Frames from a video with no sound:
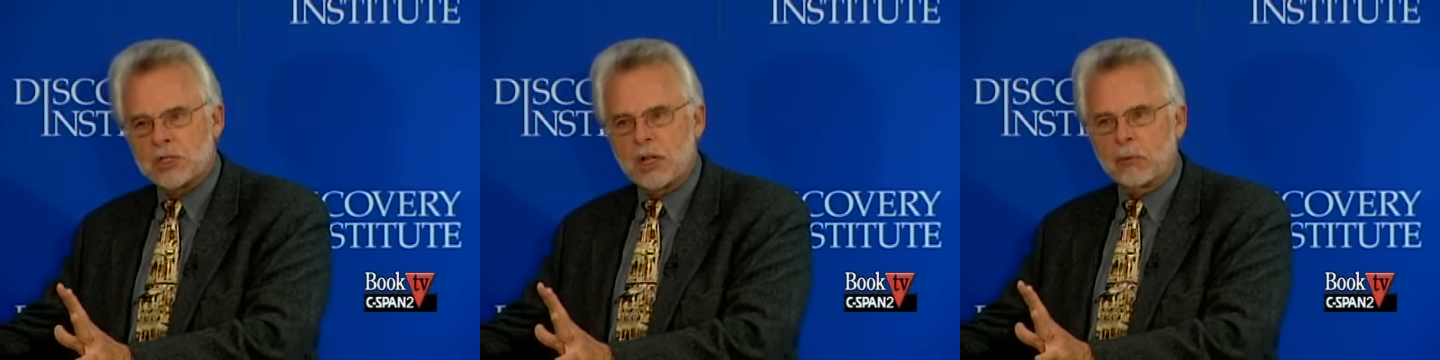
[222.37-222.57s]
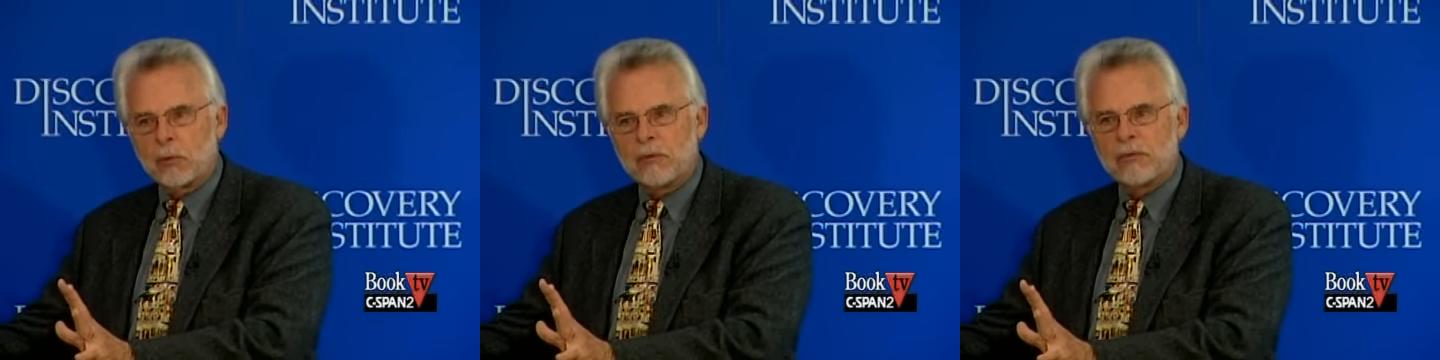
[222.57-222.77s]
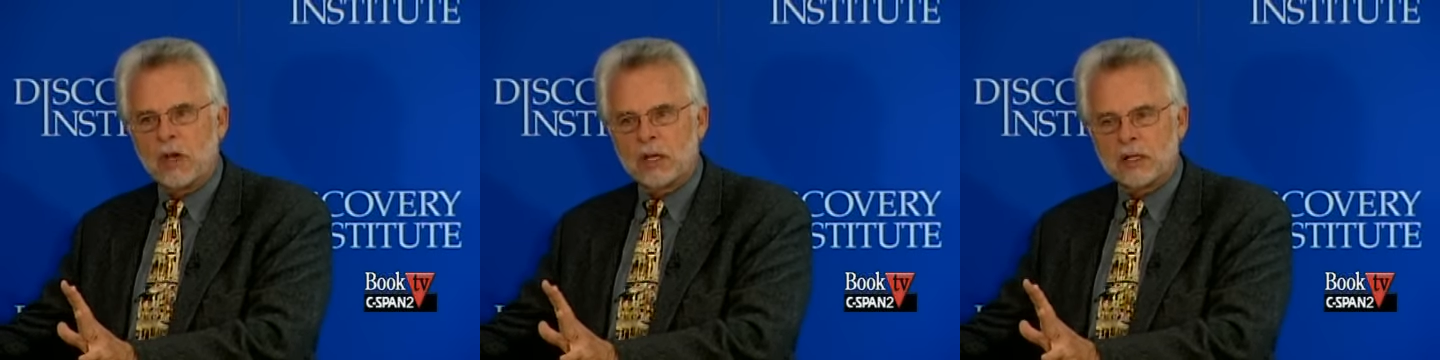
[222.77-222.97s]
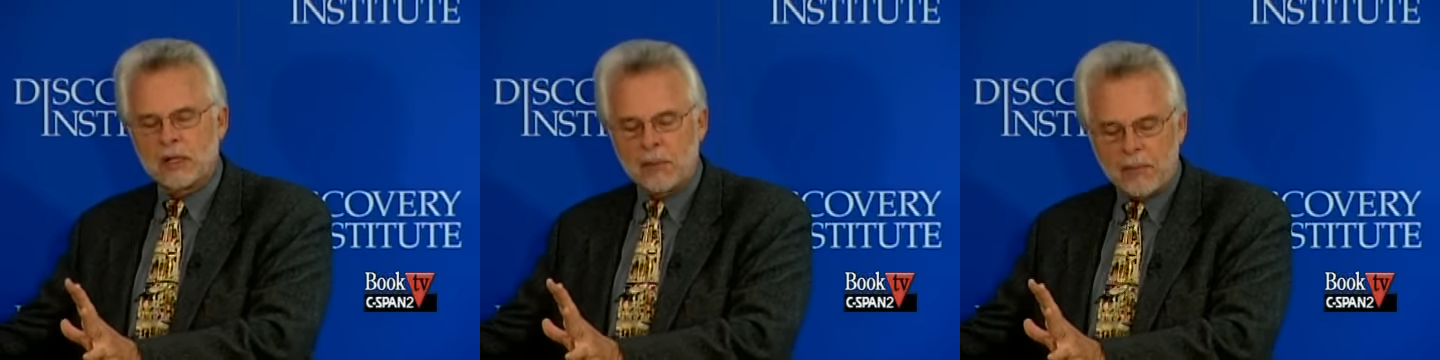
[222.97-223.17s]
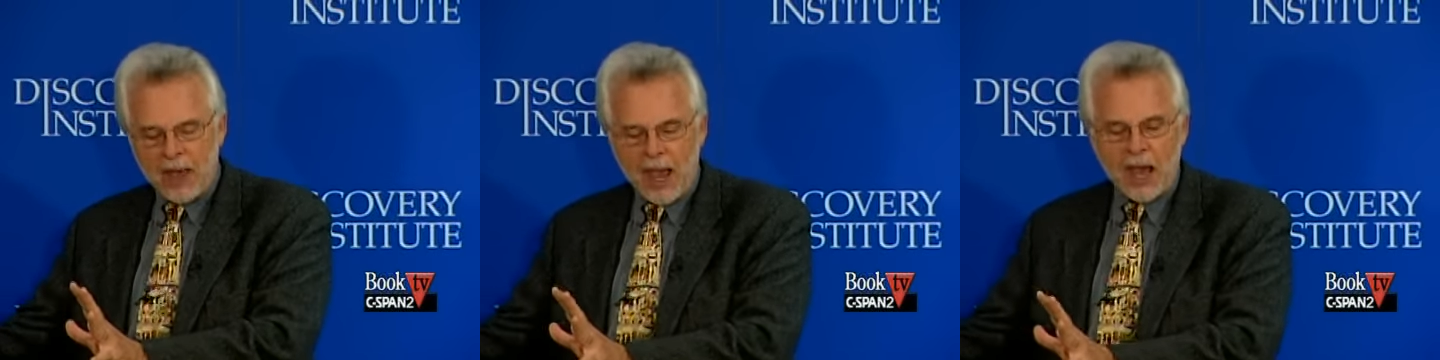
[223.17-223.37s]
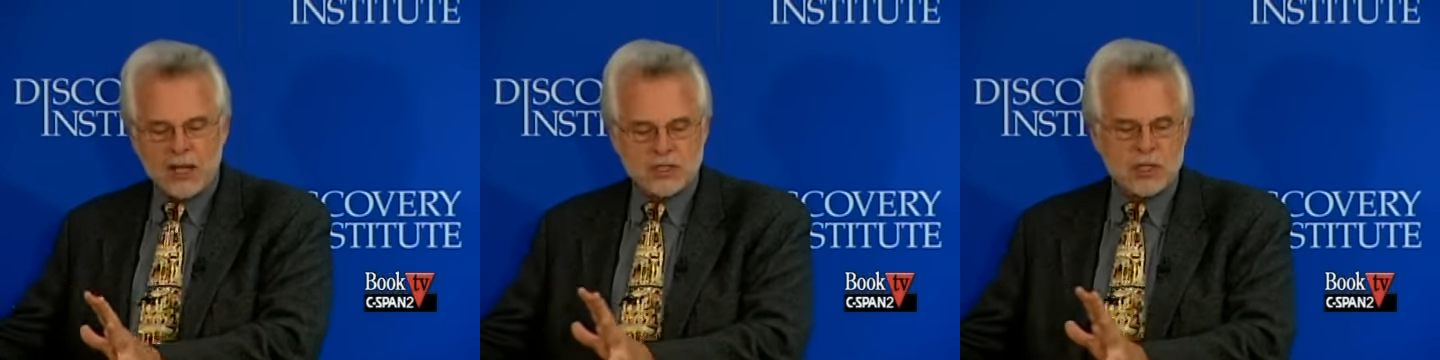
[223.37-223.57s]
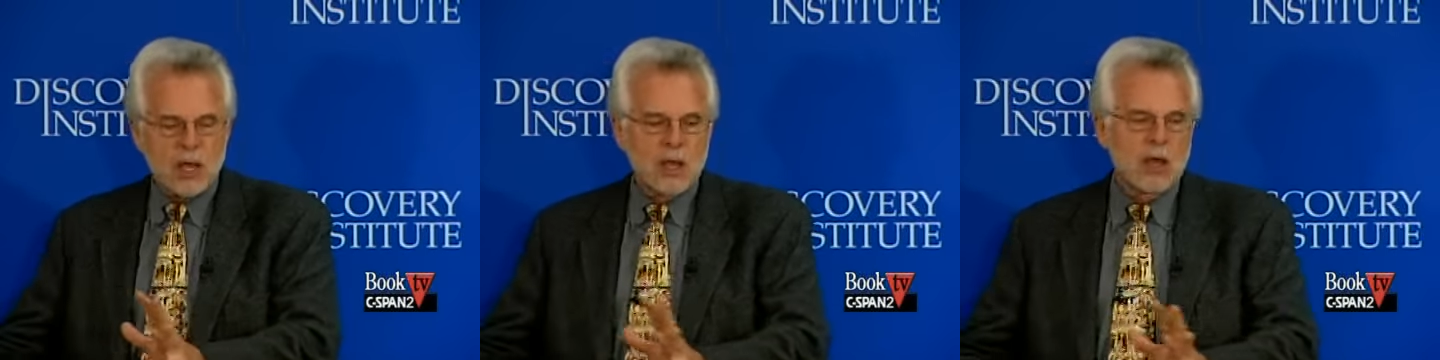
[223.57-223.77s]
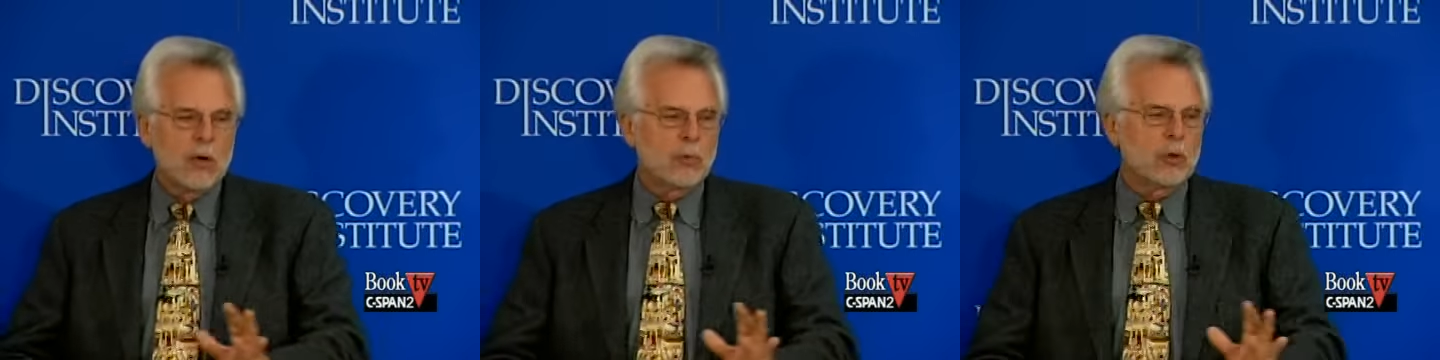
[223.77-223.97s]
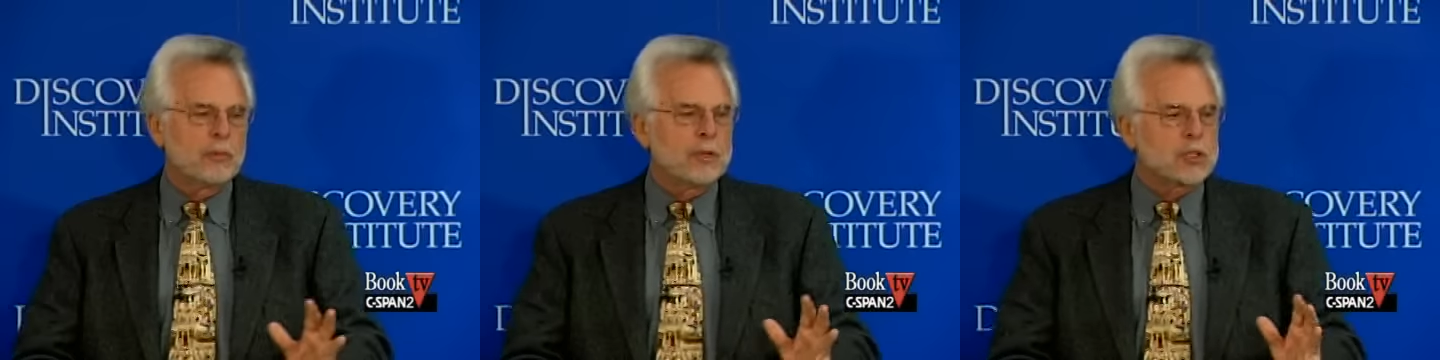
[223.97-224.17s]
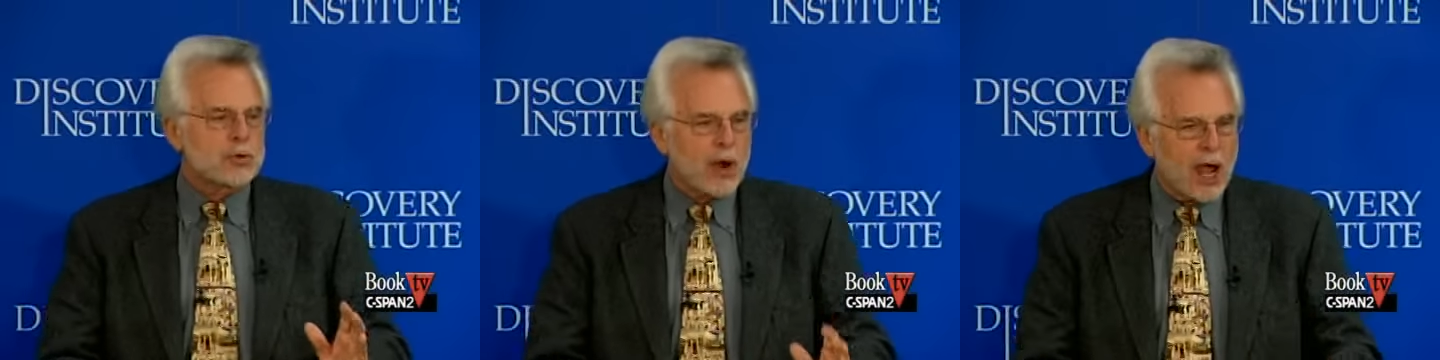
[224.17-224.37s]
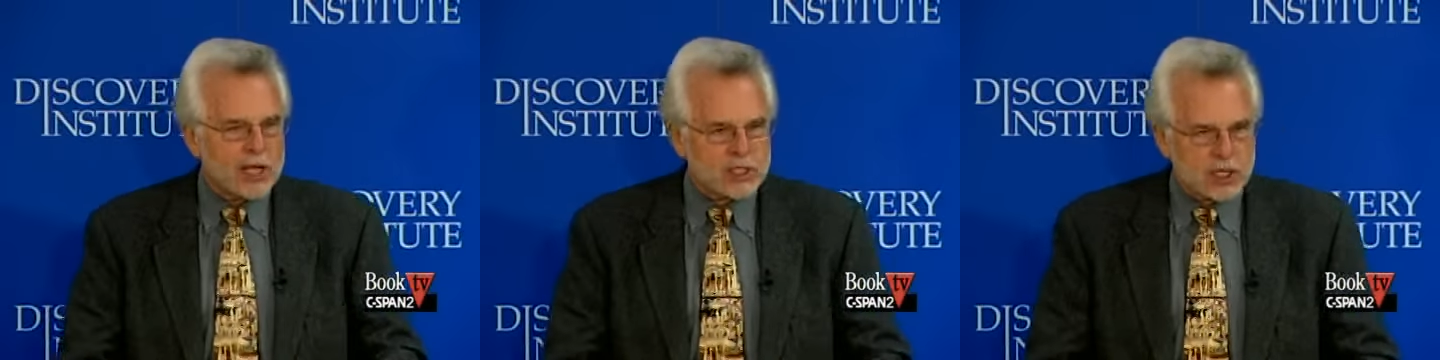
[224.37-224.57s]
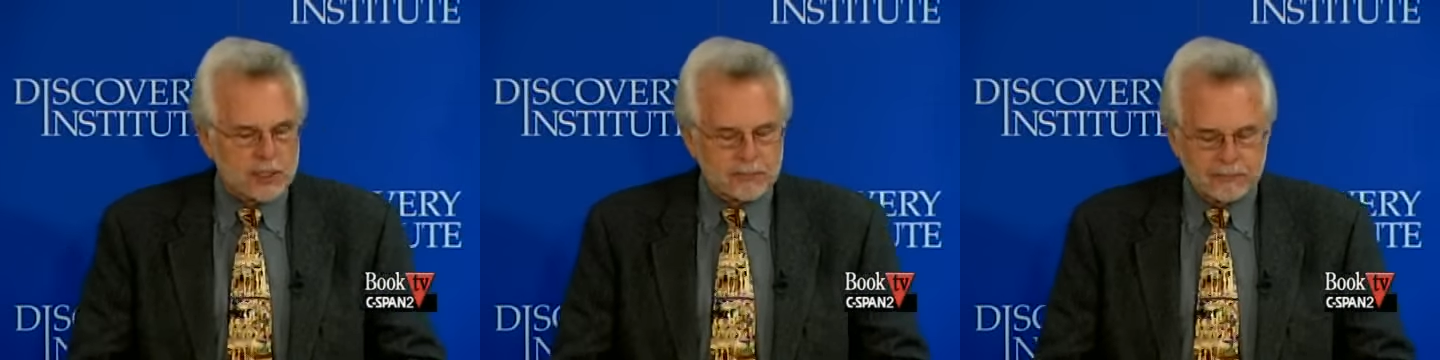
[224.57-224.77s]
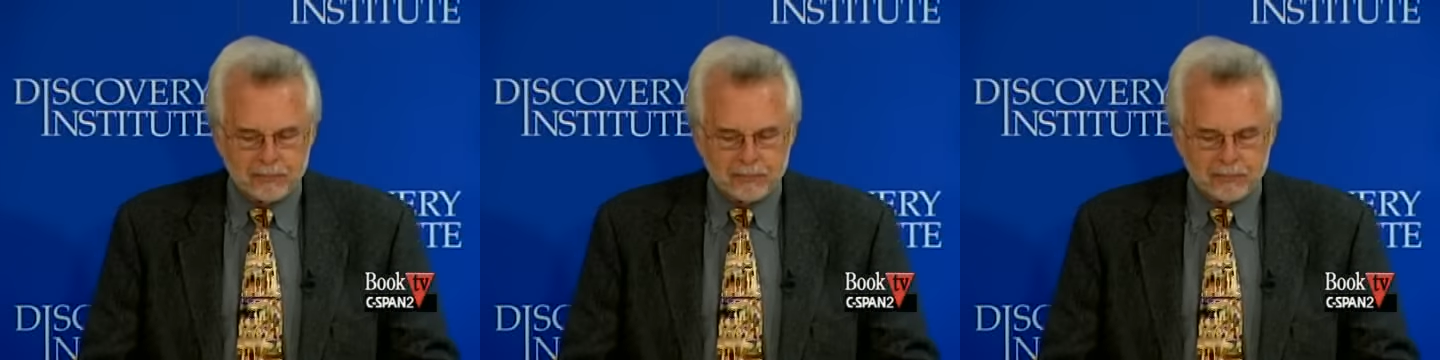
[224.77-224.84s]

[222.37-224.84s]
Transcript: than we've done in the past would be tragic.